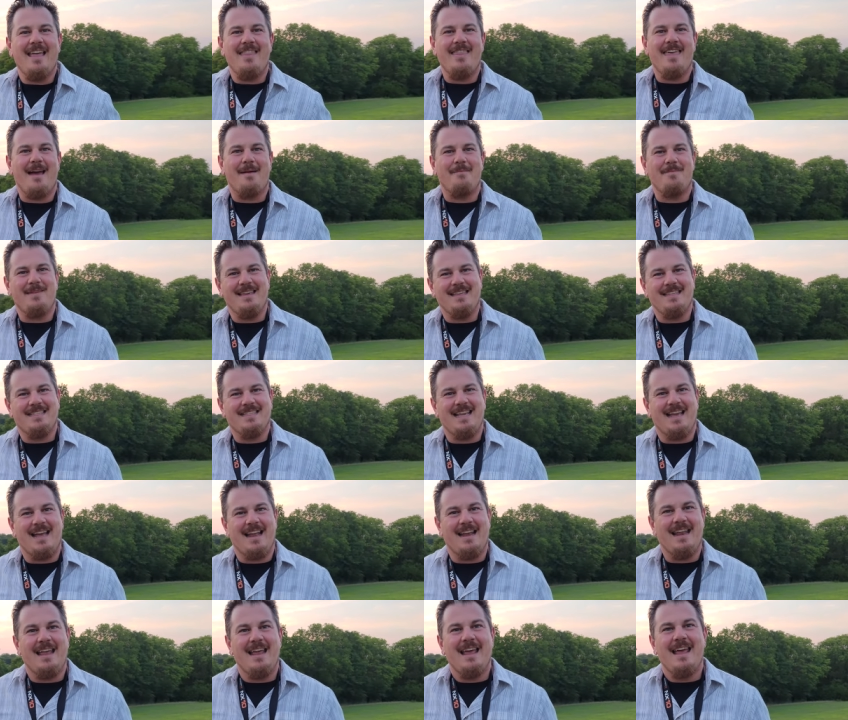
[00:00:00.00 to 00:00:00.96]
and that being
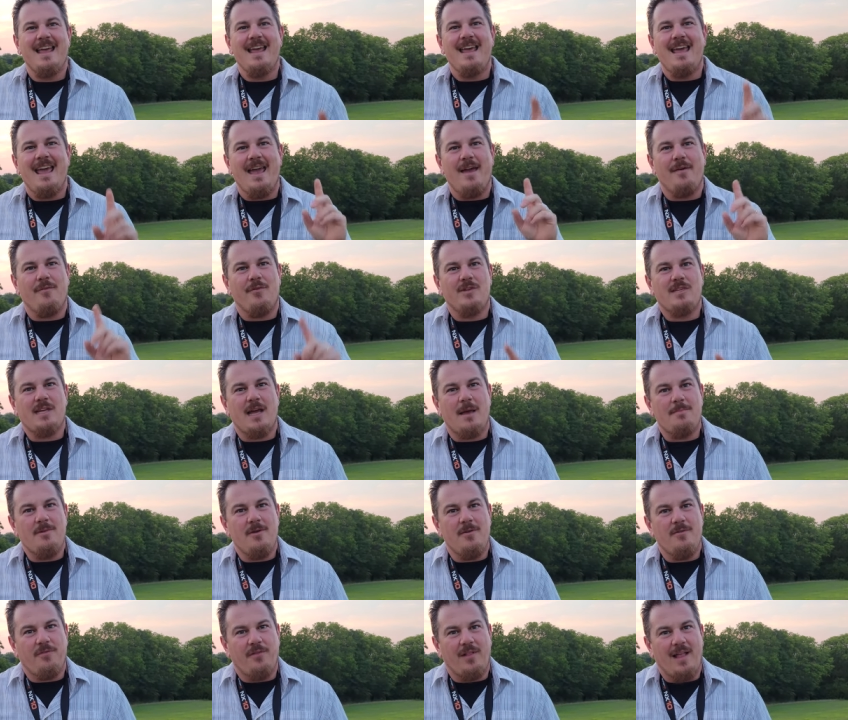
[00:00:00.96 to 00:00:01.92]
said, every time
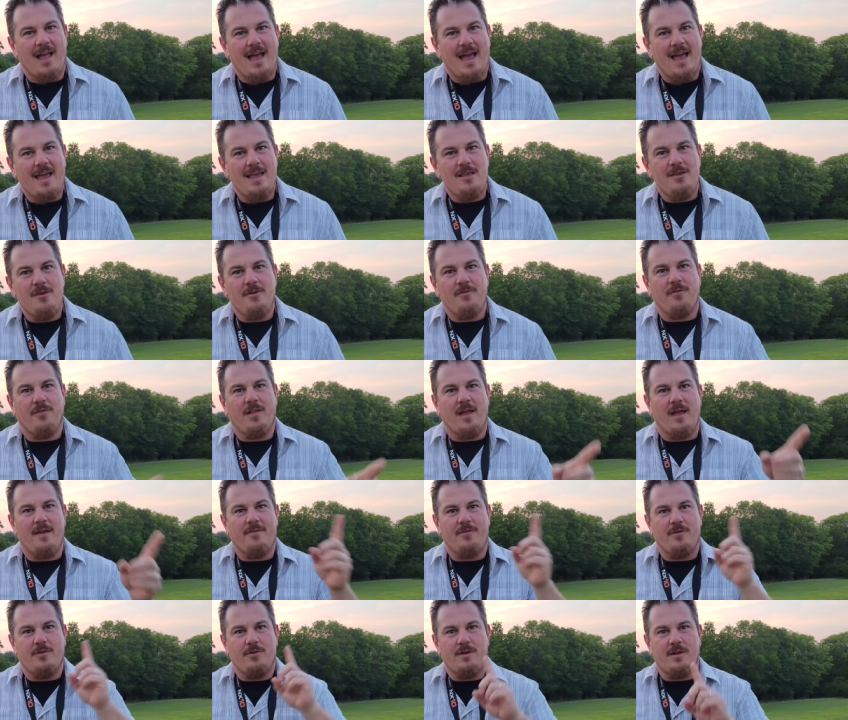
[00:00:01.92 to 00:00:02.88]
you fly, you fly
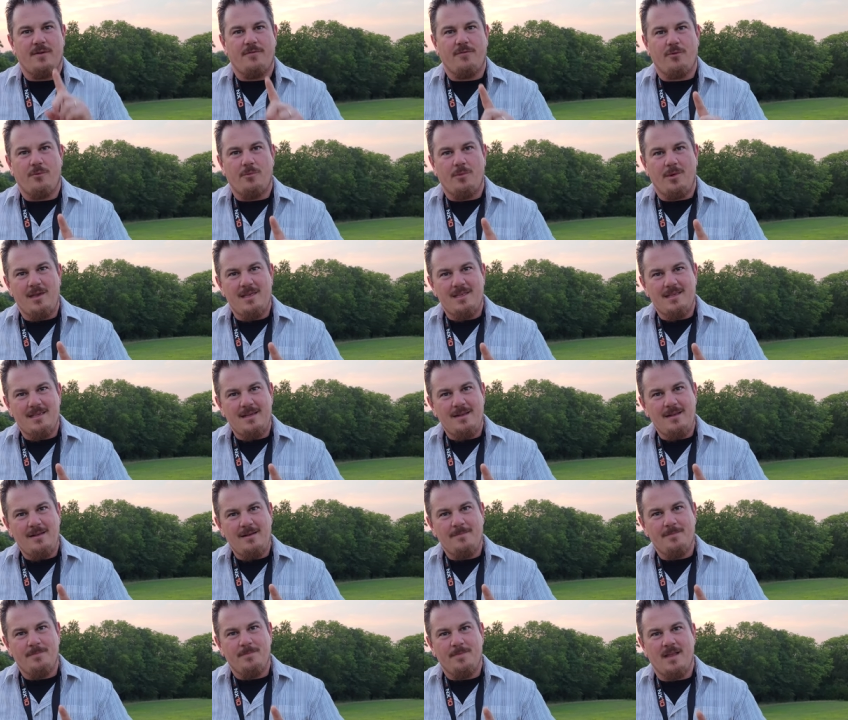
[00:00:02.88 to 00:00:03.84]
for a different reason.
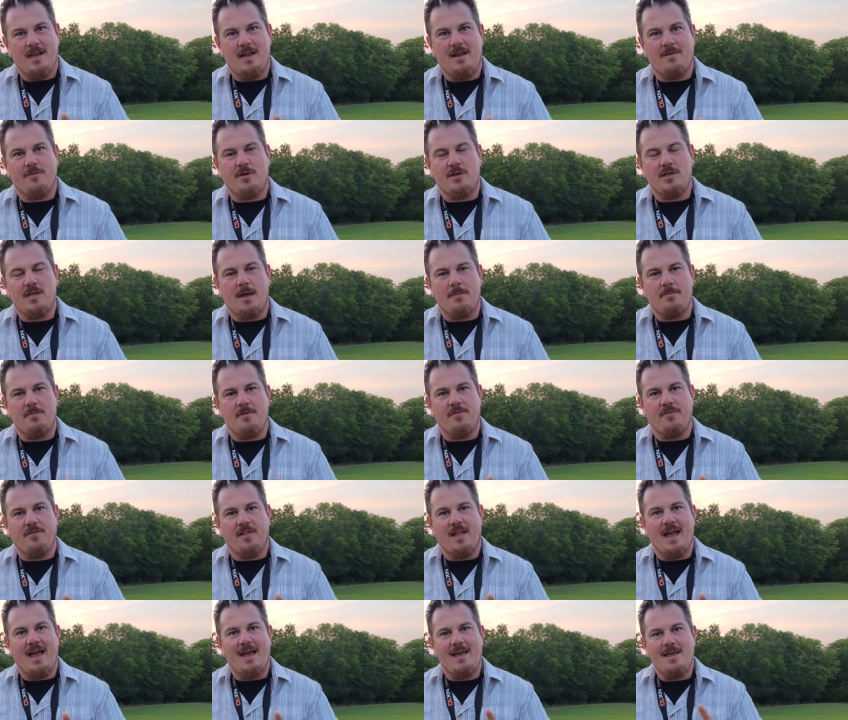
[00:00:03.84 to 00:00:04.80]
And every time you
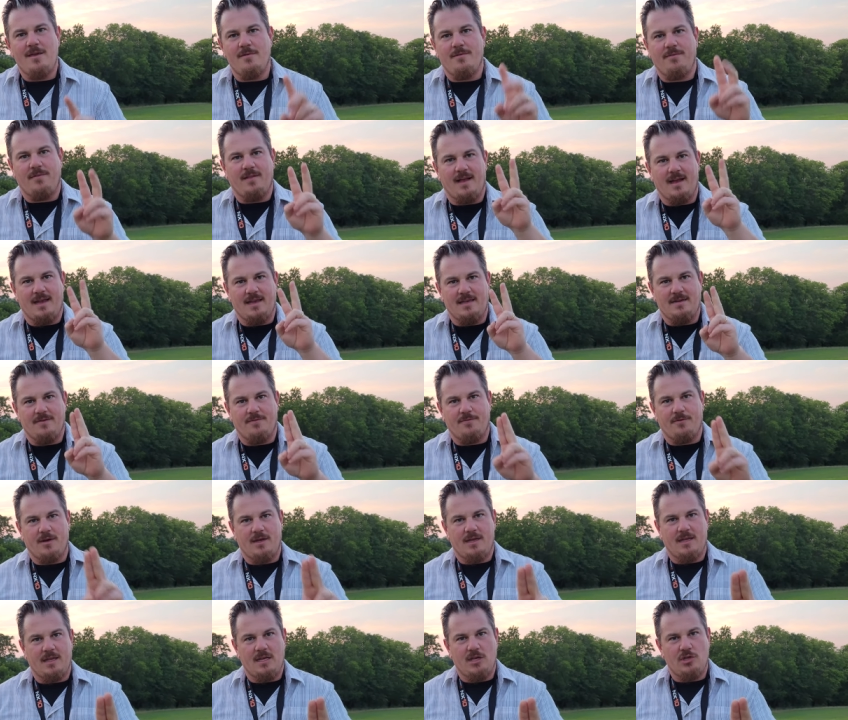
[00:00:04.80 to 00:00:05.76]
fly, you fly in
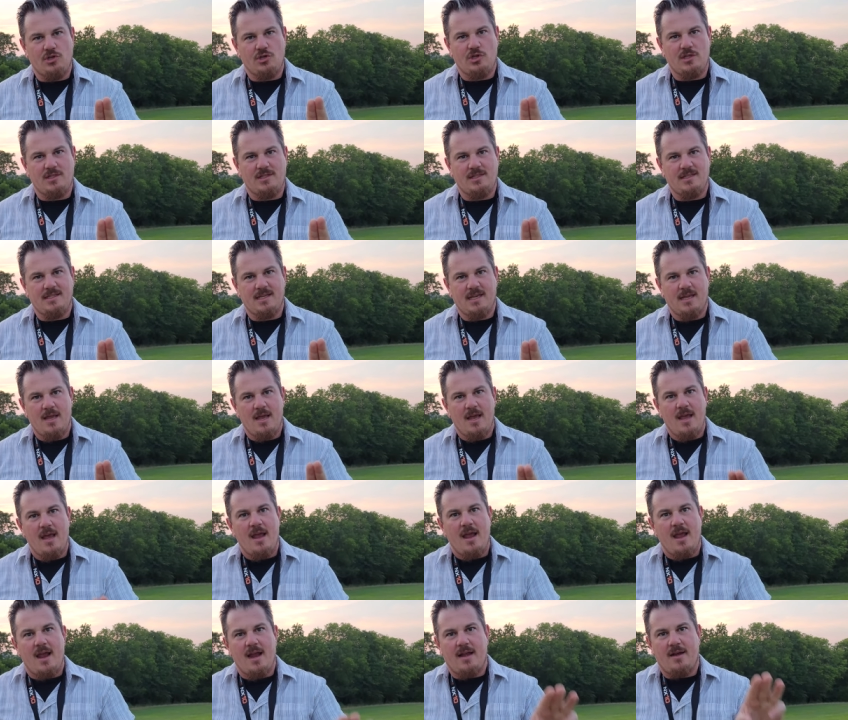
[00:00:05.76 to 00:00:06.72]
different conditions.
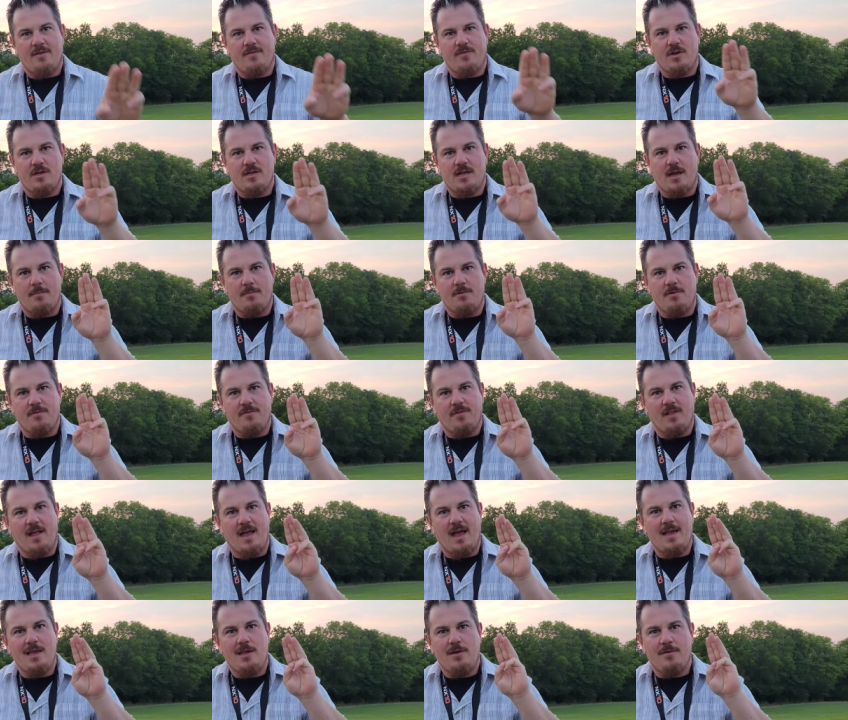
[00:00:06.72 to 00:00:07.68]
And every time you
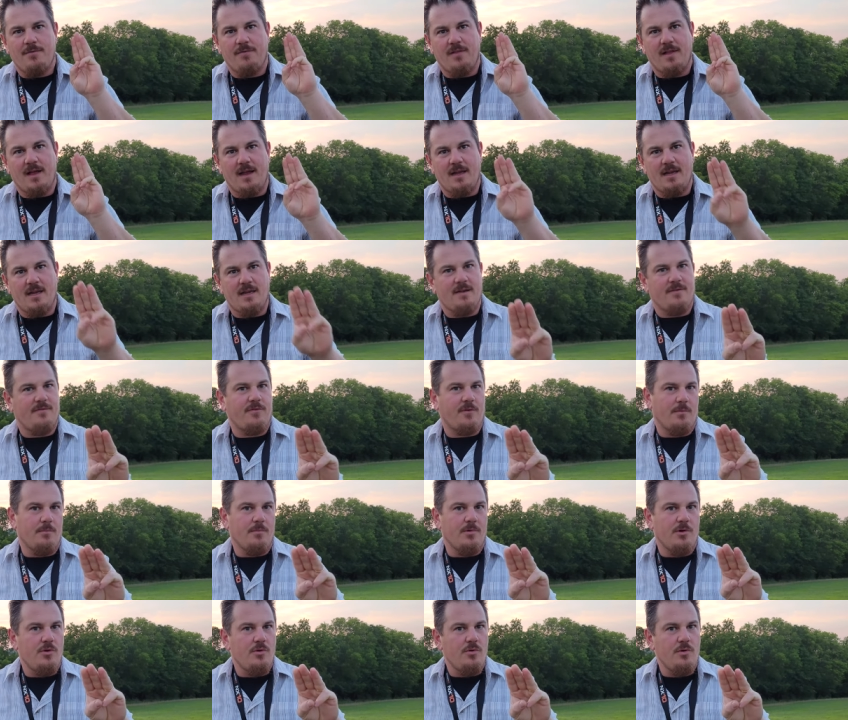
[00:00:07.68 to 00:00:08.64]
fly, you fly in a
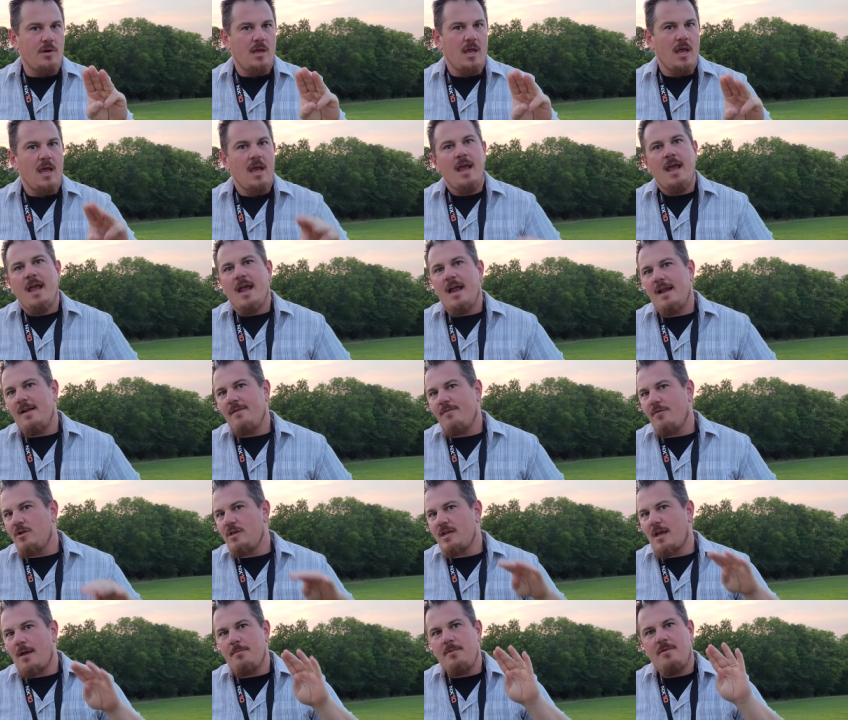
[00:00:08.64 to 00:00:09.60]
different mood. And every
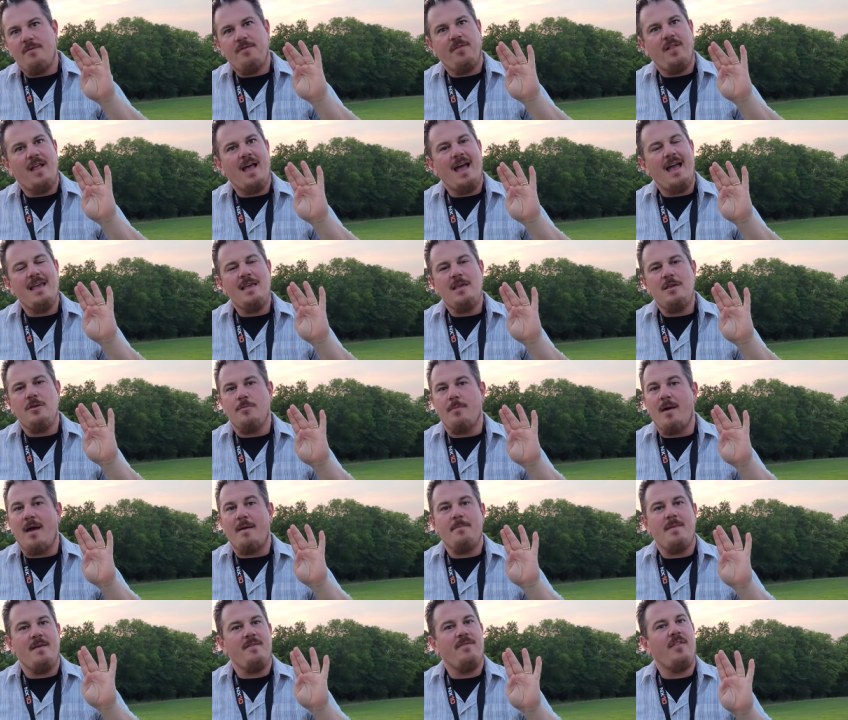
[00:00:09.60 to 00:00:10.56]
time you fly, you
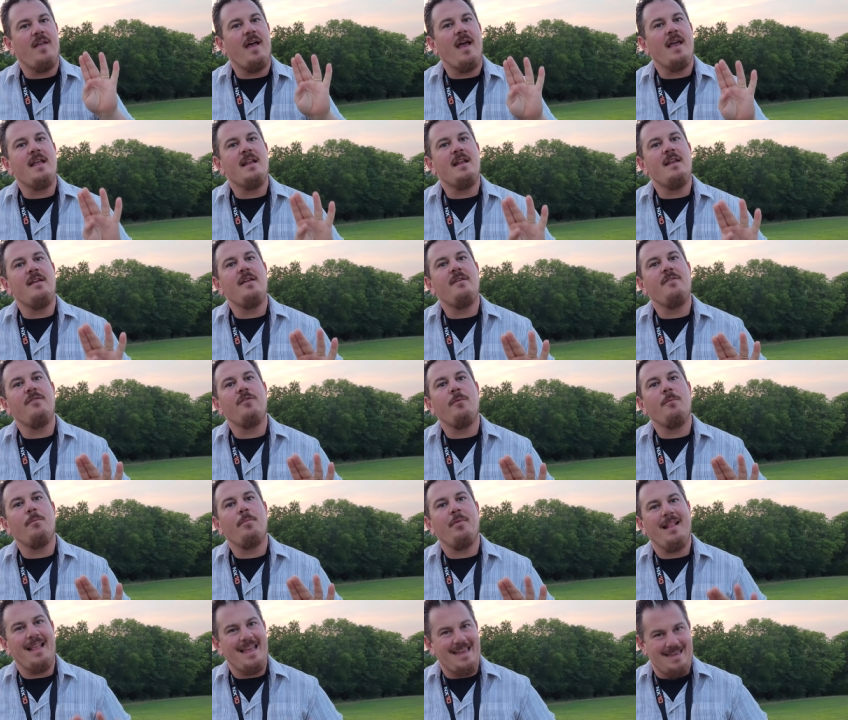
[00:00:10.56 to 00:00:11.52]
might be flying in a
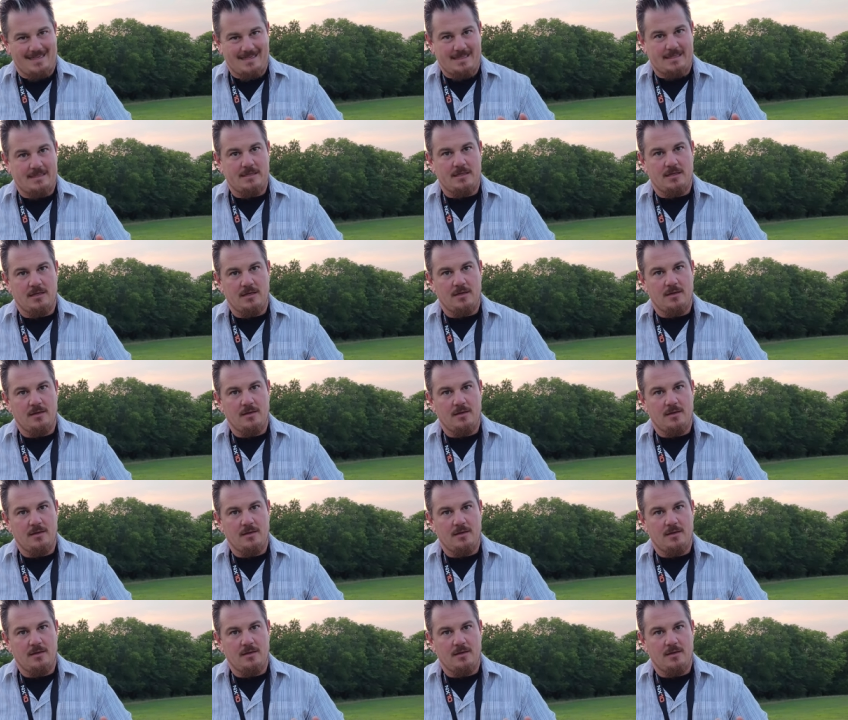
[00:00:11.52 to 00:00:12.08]
different place.